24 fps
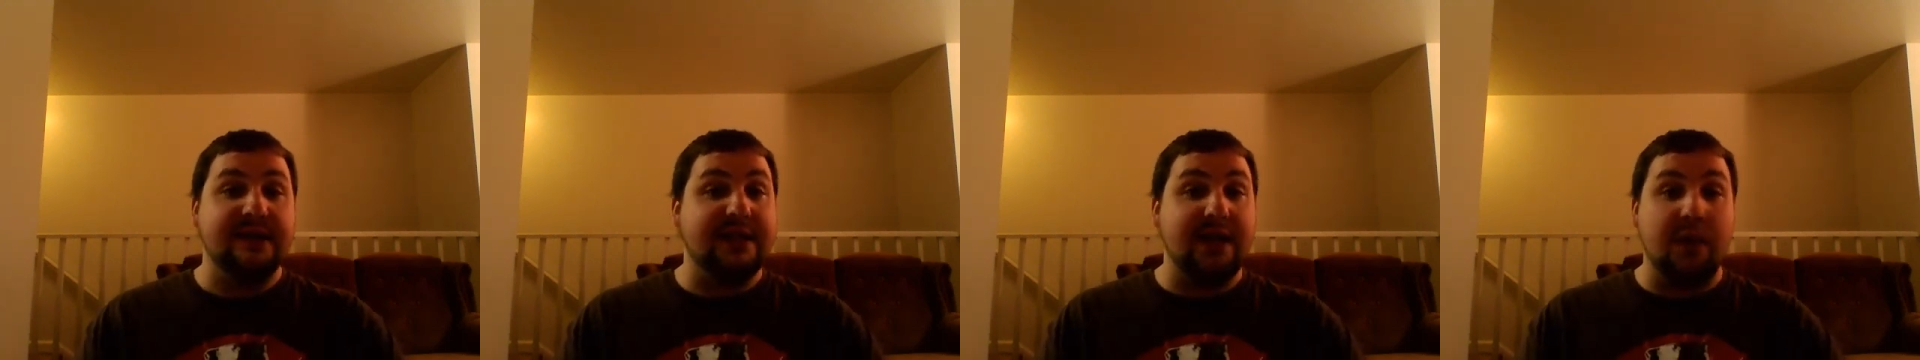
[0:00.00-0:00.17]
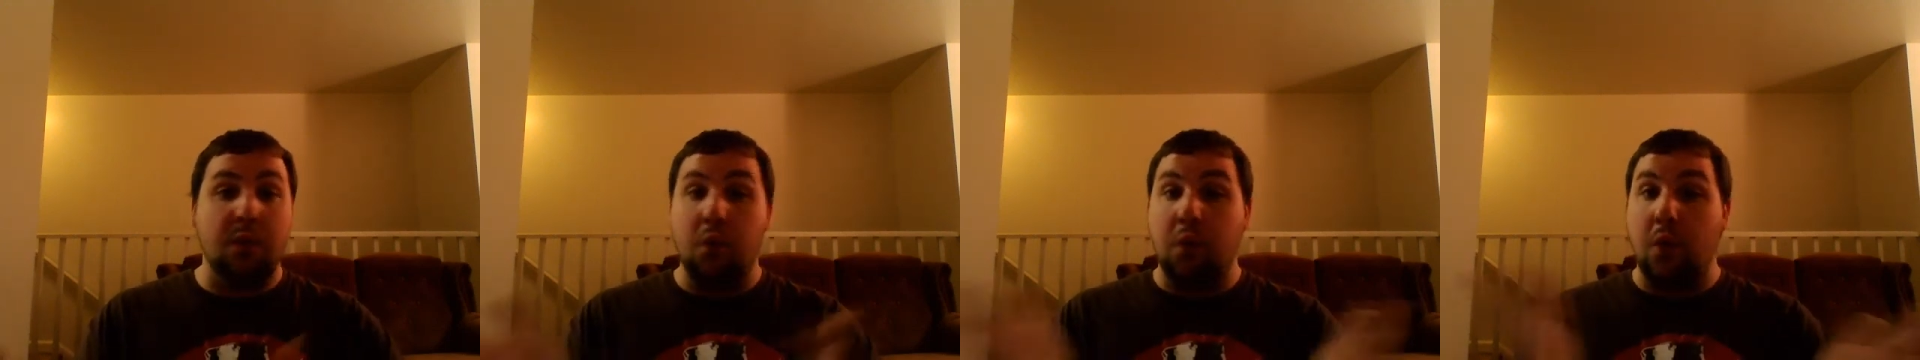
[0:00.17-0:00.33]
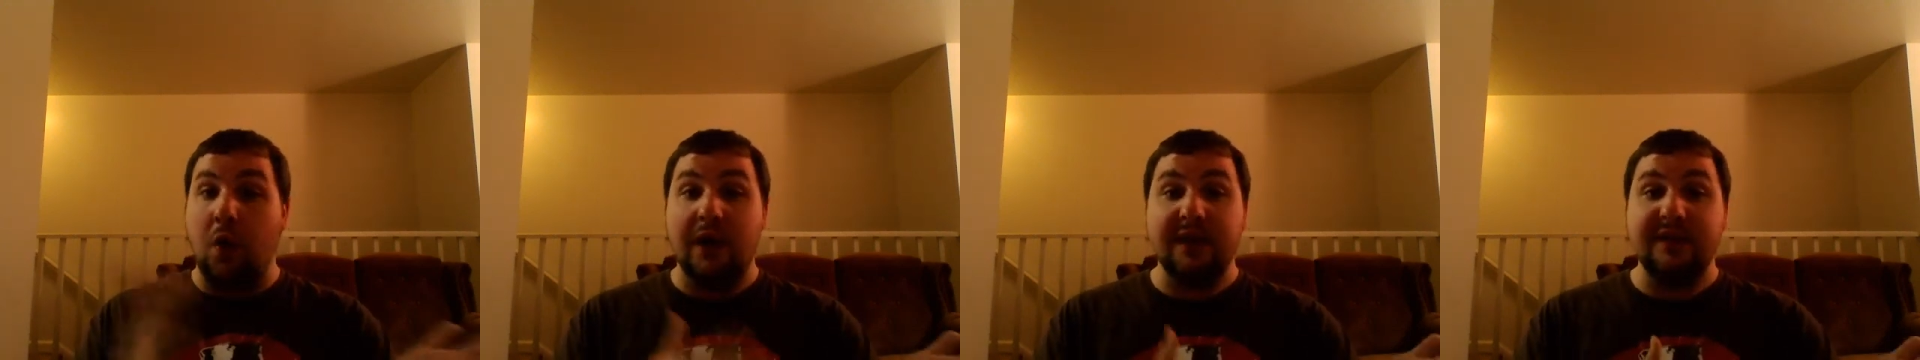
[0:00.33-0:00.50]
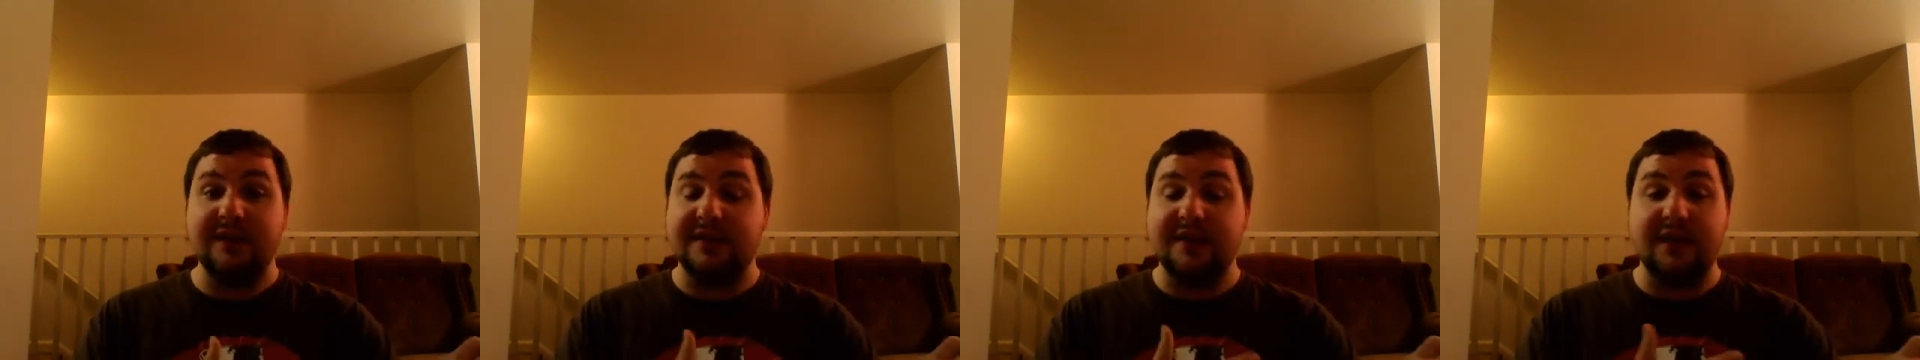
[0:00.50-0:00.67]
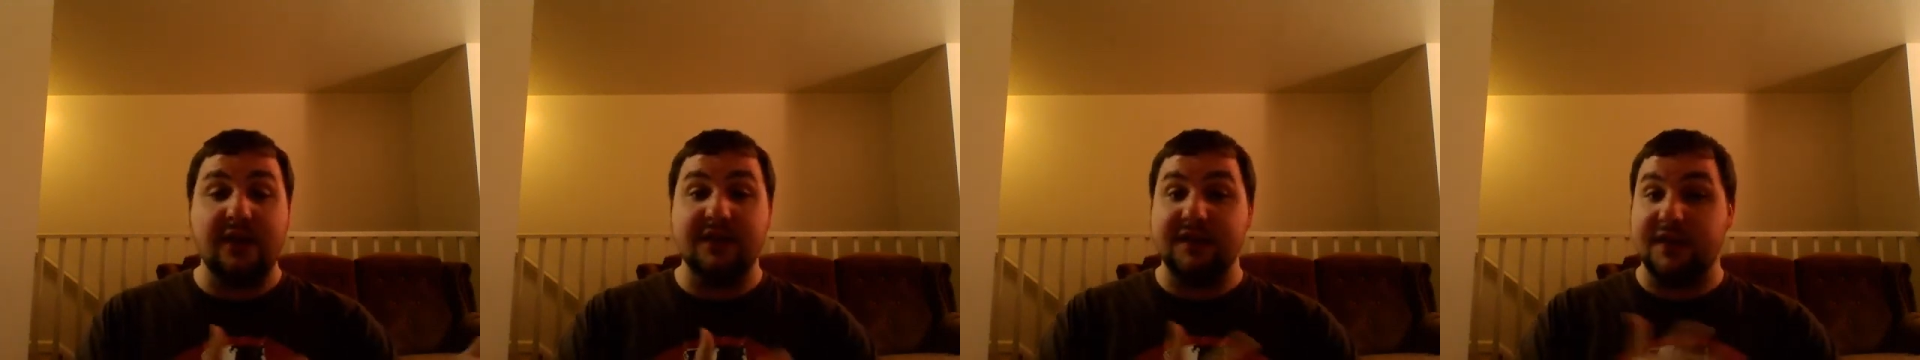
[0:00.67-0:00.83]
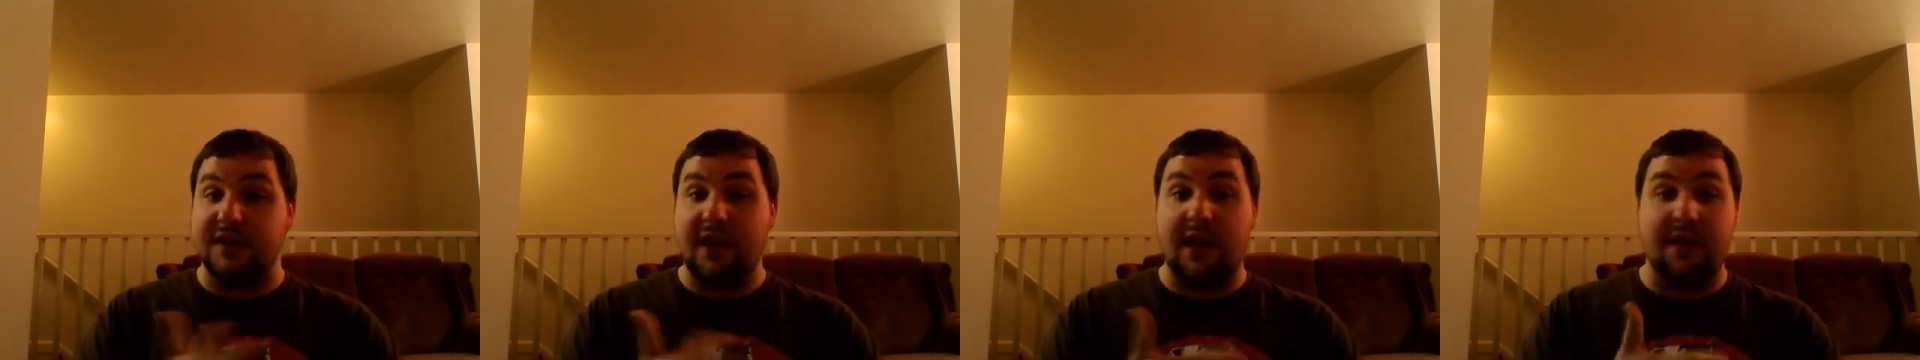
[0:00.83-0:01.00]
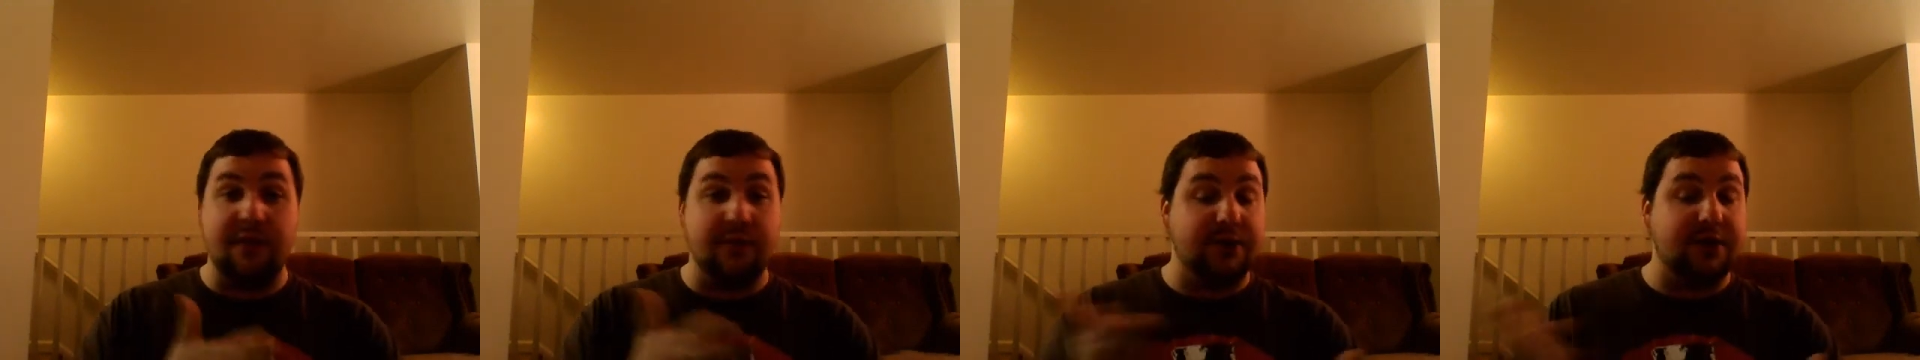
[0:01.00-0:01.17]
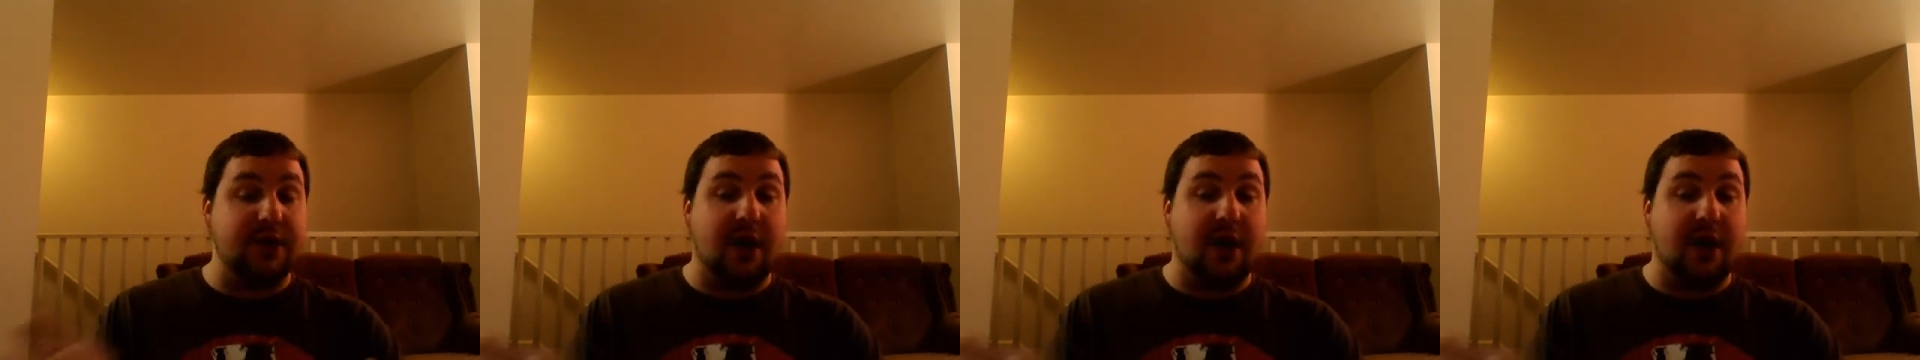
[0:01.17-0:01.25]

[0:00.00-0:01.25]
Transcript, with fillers: is that once there's another